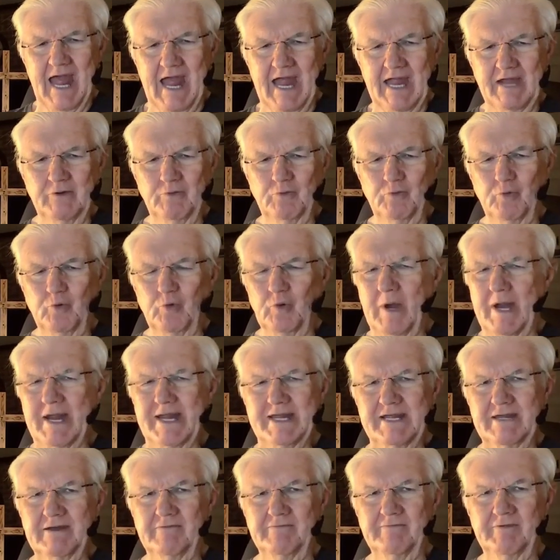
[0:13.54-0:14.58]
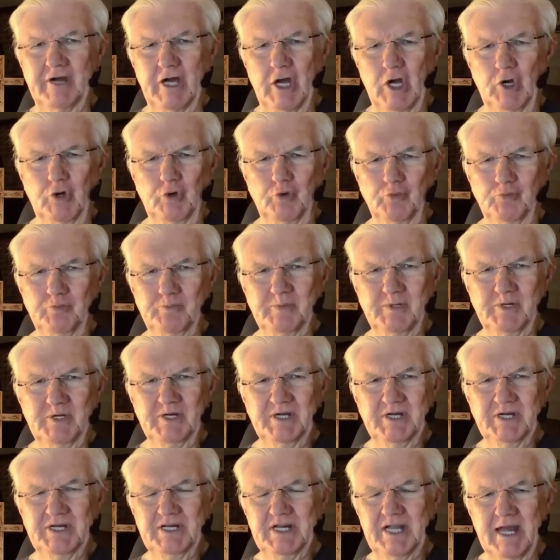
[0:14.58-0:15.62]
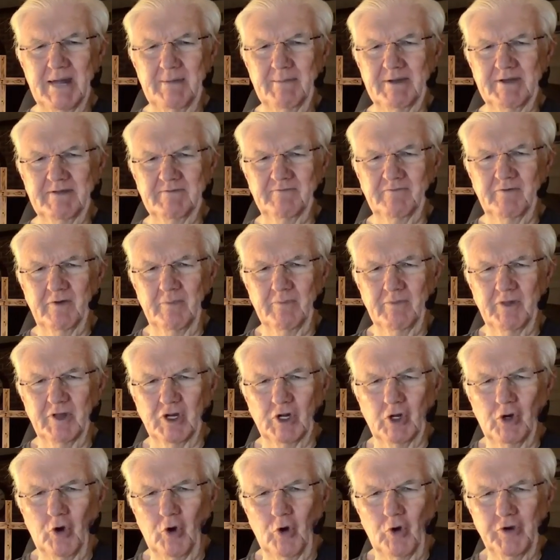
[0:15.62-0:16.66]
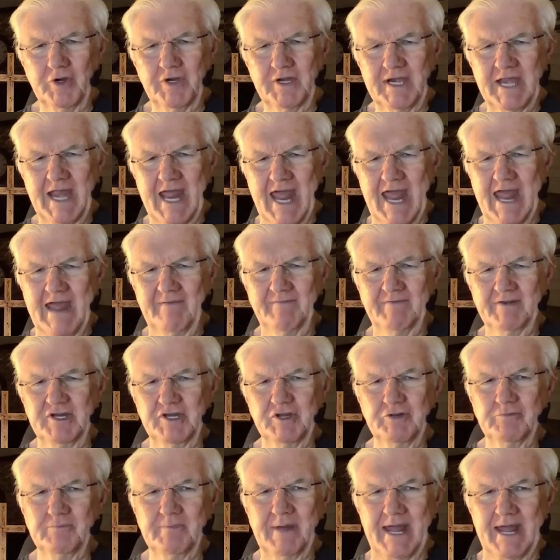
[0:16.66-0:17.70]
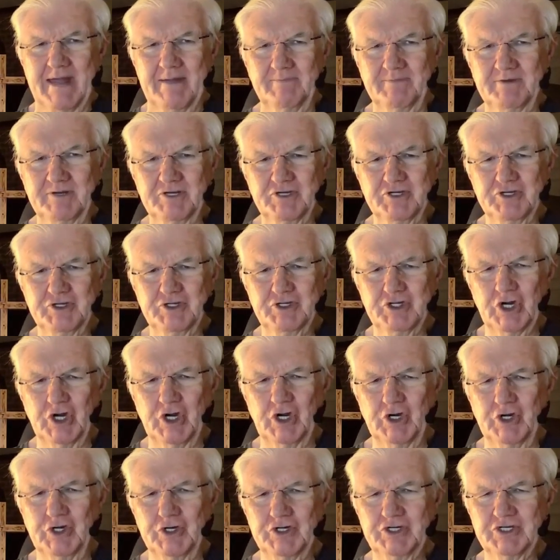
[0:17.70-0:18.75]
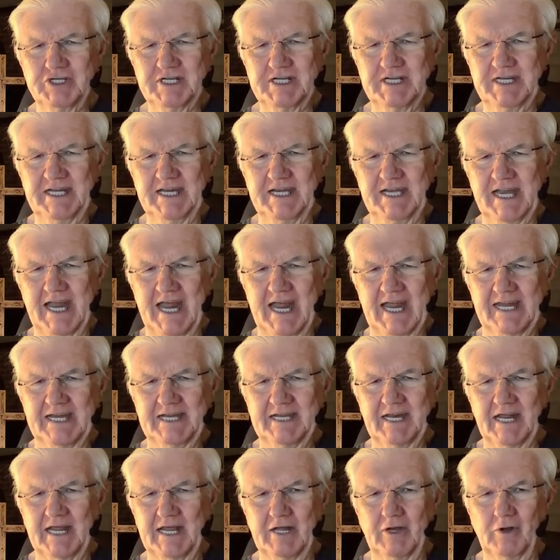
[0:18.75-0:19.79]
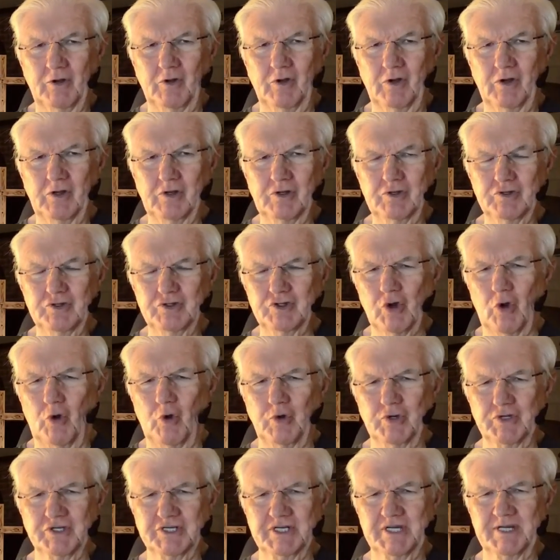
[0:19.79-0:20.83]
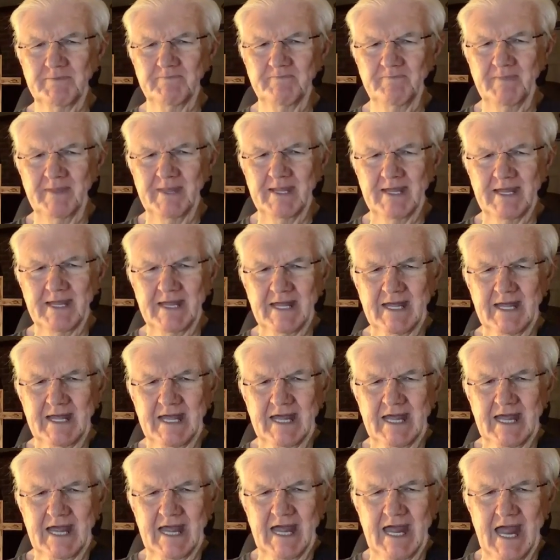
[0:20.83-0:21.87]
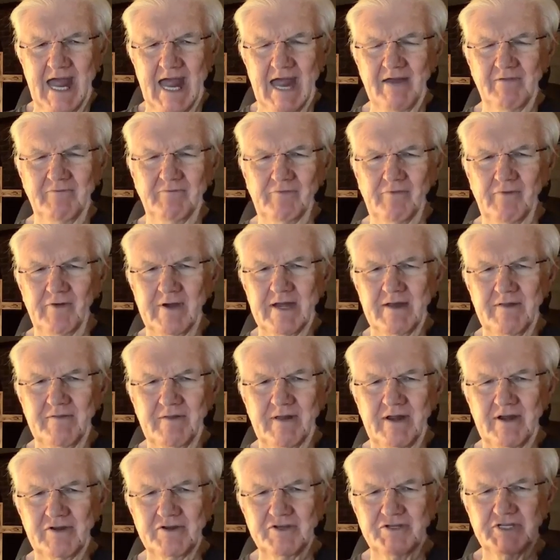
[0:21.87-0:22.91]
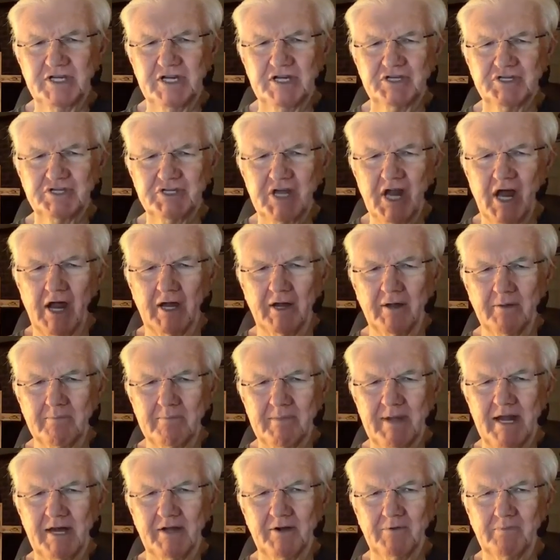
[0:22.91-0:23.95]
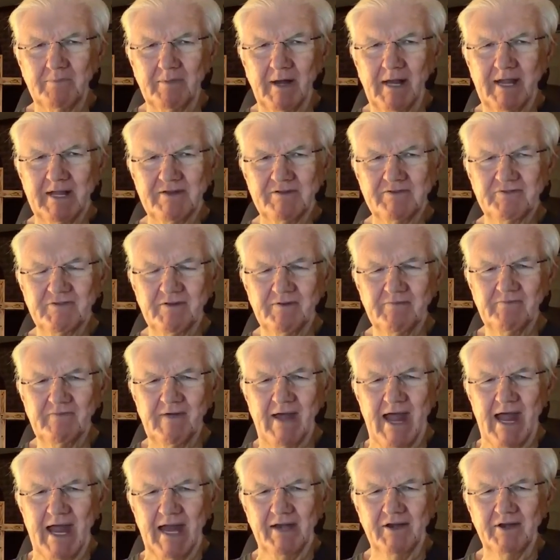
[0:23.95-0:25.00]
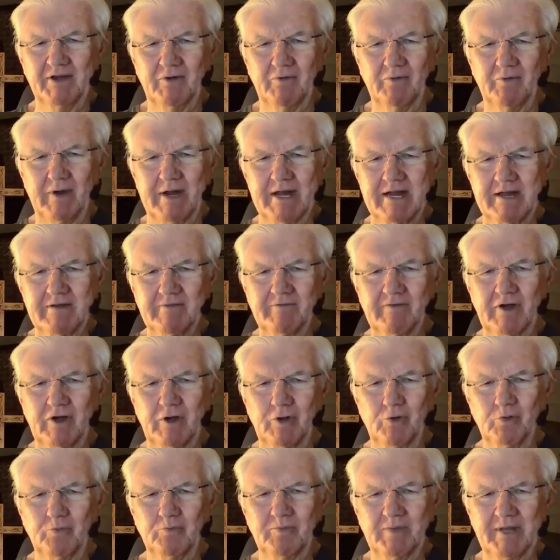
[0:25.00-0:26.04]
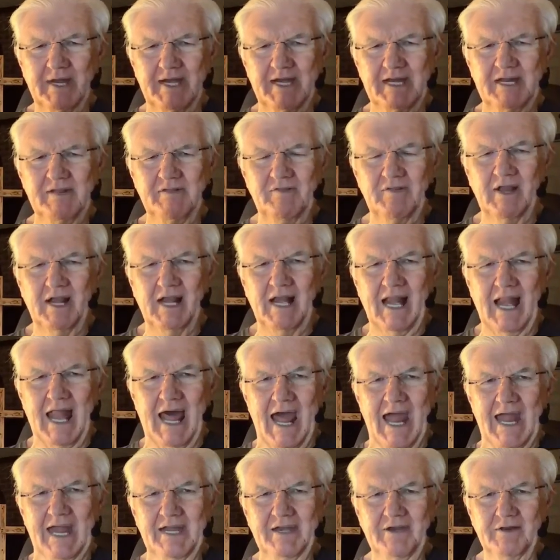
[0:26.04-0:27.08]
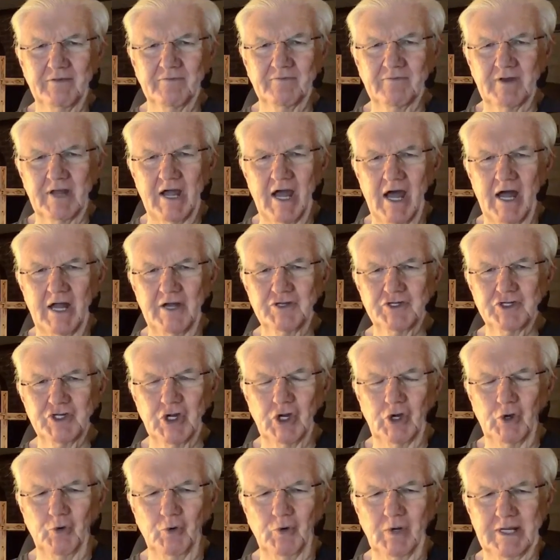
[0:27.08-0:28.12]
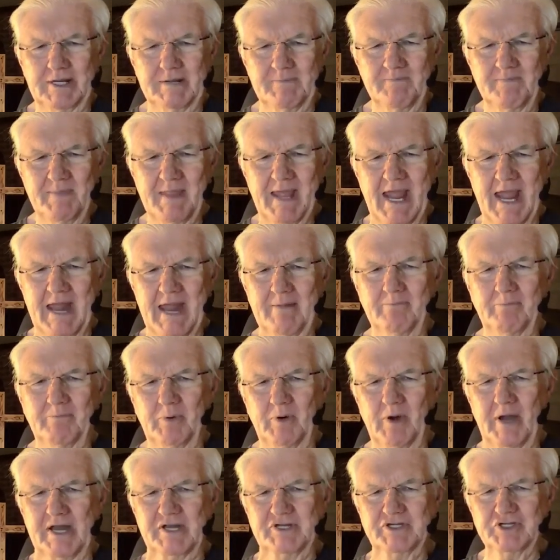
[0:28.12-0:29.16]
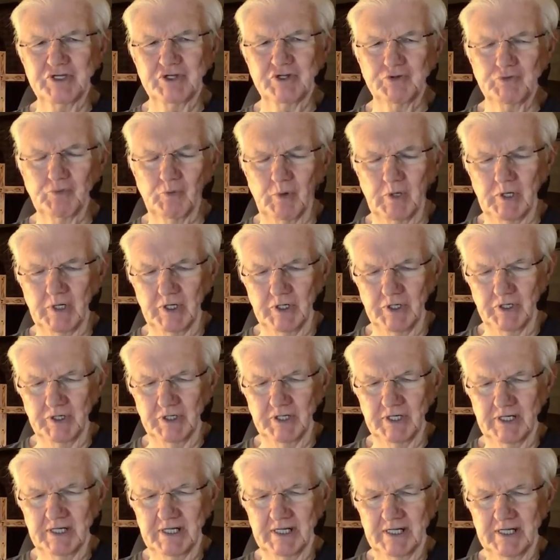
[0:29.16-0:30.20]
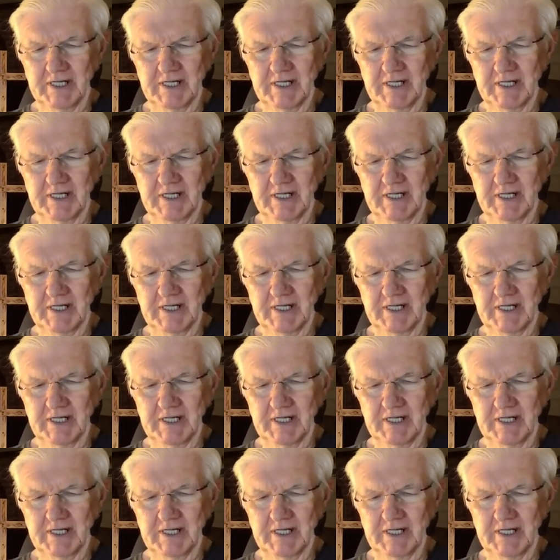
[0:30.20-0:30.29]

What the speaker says: A ray of hope coming from the Gordon Avenue Baptist Church in Adel, Georgia. And friend, there's just not a better place to find a ray of hope than in the light of God's holy and precious word.